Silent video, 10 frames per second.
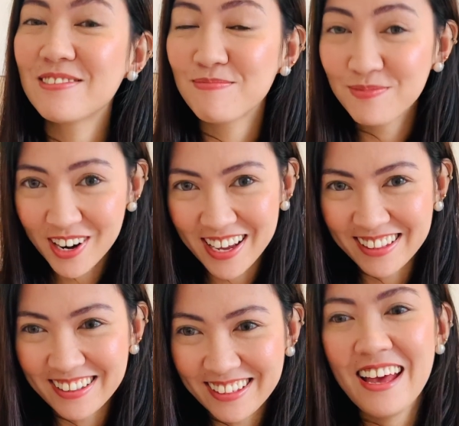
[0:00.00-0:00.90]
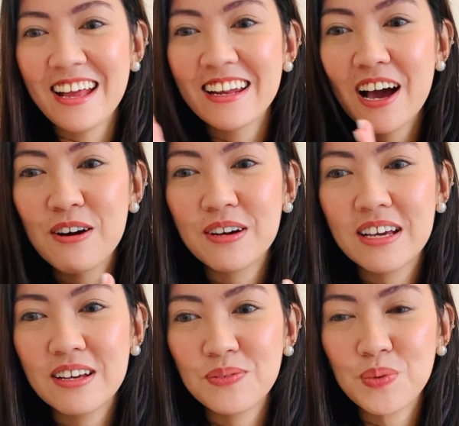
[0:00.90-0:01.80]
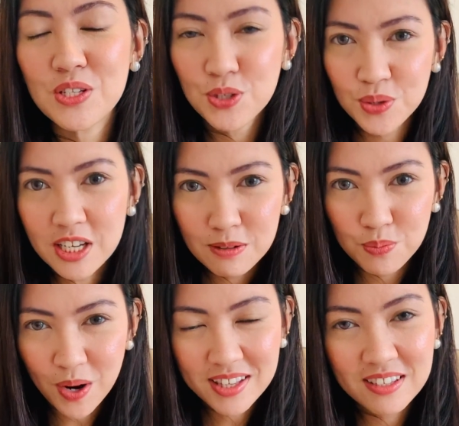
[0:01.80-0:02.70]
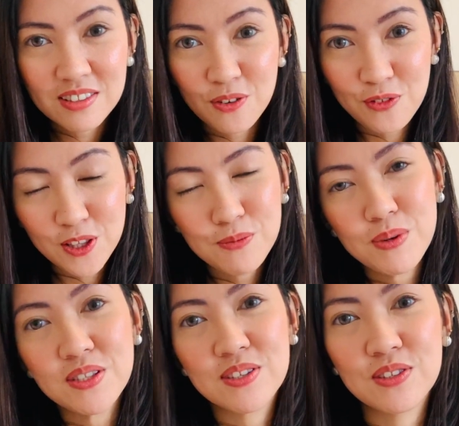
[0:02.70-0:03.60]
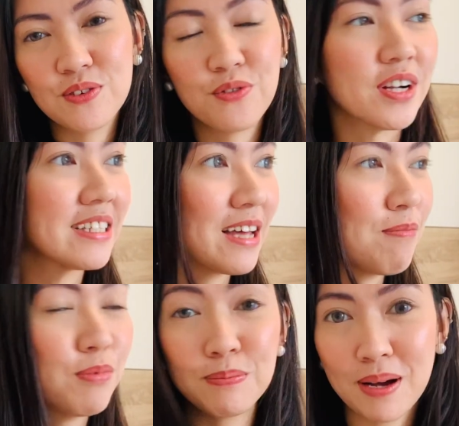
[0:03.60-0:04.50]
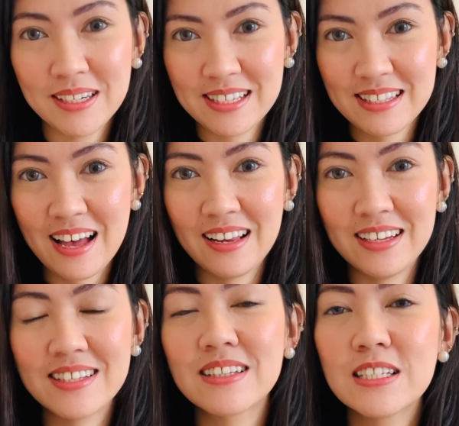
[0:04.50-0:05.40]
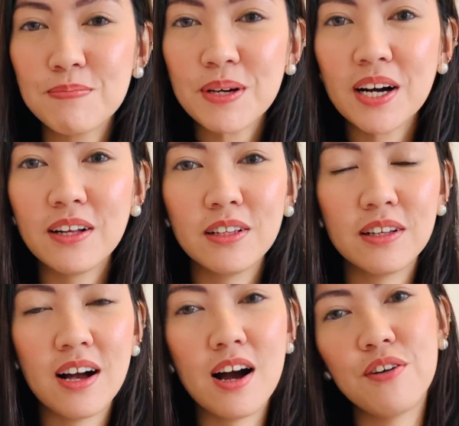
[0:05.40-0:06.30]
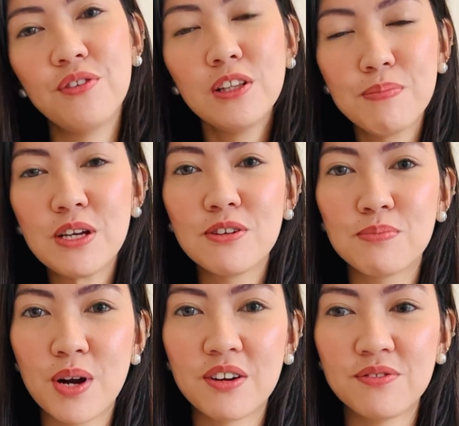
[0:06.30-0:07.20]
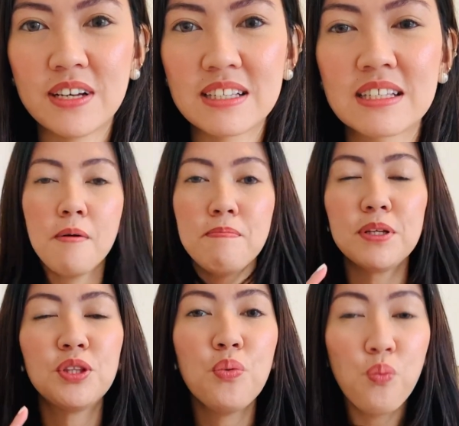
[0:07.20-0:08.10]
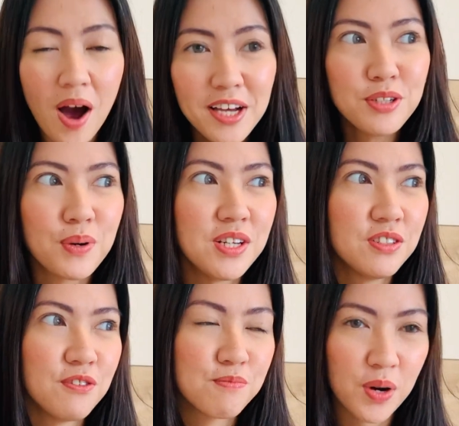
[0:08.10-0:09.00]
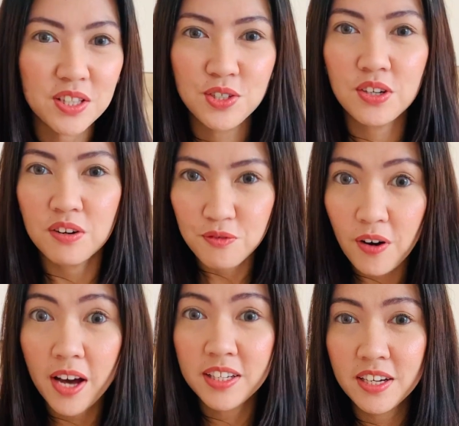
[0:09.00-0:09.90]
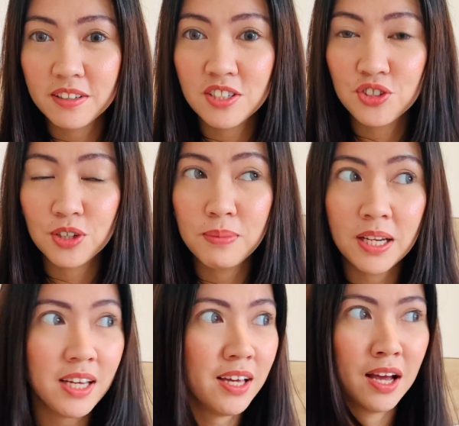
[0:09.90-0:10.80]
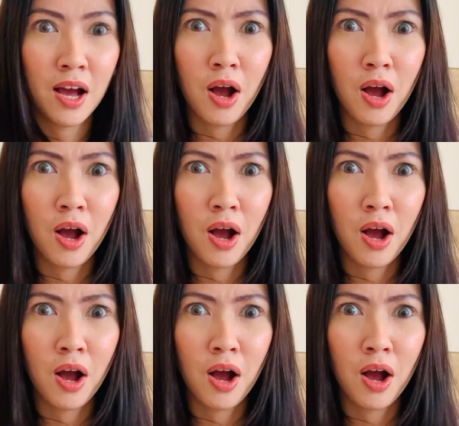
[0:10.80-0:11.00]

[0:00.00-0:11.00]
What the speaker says: bread. Now, we do eat breads in the Philippines too. For example, pandesal is a typical Filipino breakfast. But the wide range of breads you can find here in Germany,